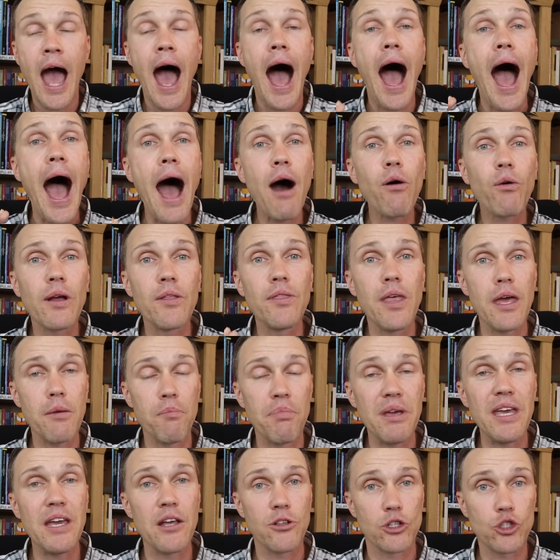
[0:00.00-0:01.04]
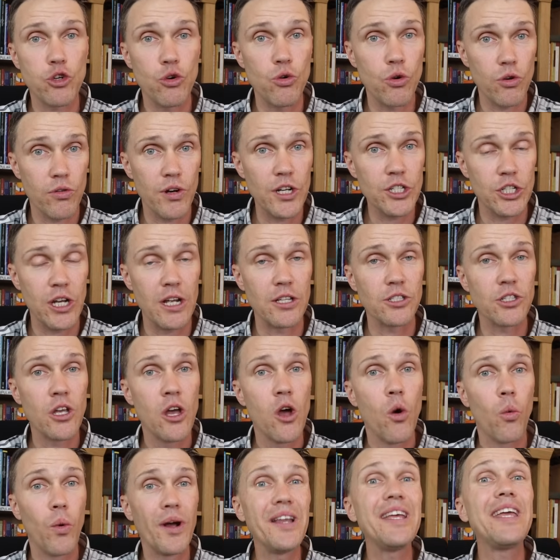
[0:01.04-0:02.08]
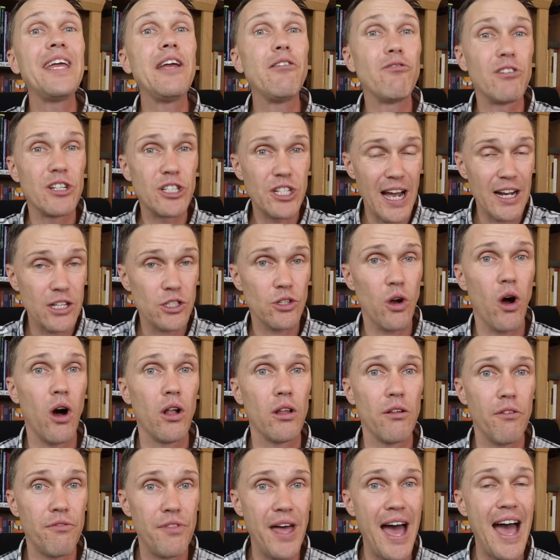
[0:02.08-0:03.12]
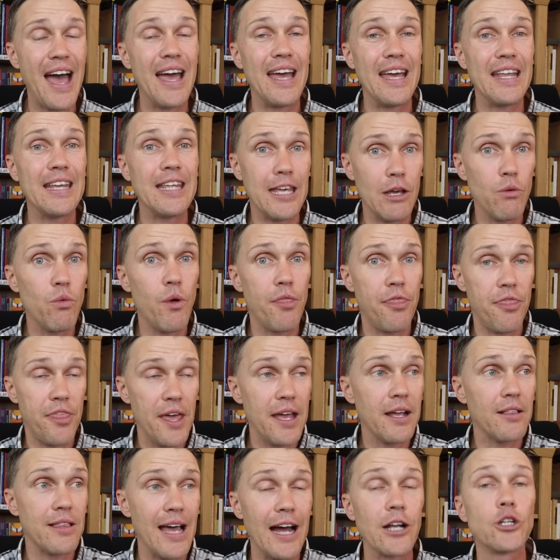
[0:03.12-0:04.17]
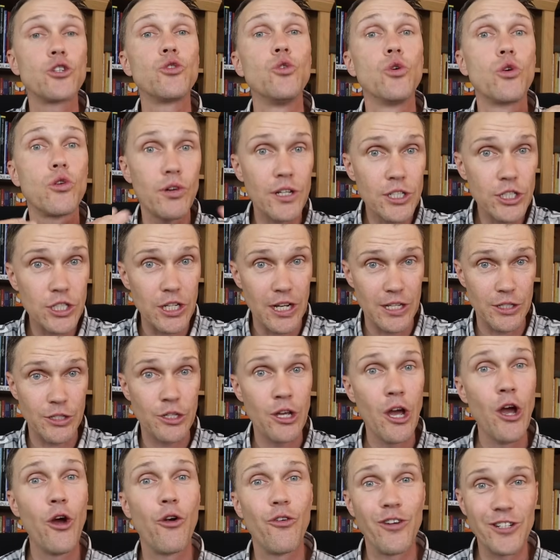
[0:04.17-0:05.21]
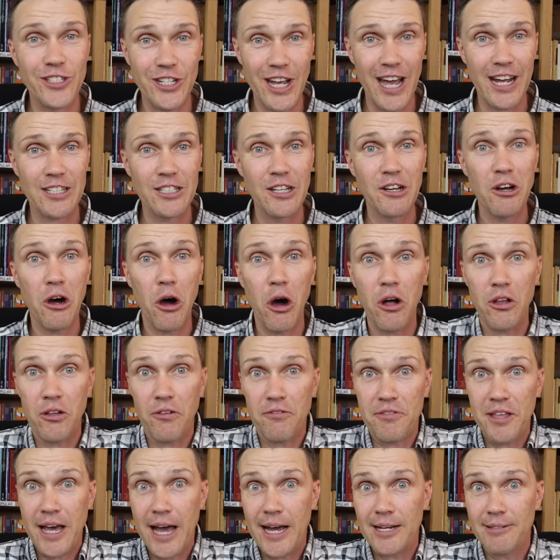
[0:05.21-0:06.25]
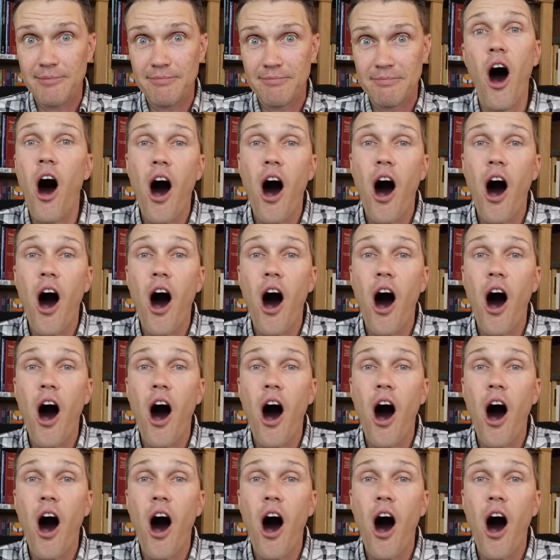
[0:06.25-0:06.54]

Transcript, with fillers: How can they be true Christians when he rejects all of that? And he would think that true Christians reject all of that.